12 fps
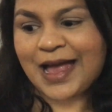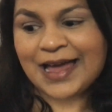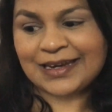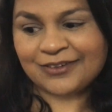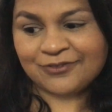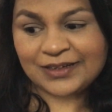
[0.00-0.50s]

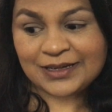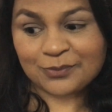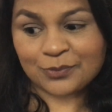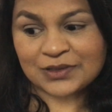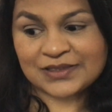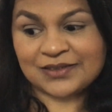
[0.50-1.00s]
and it really
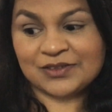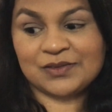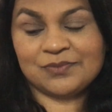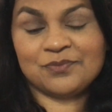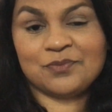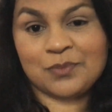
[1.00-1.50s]
wasn't
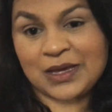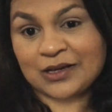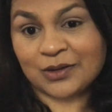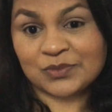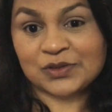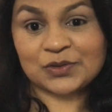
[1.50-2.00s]

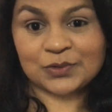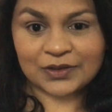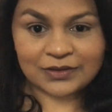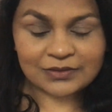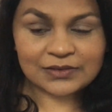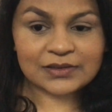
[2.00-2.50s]
makeup
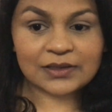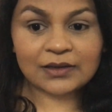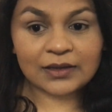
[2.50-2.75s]
tutorials.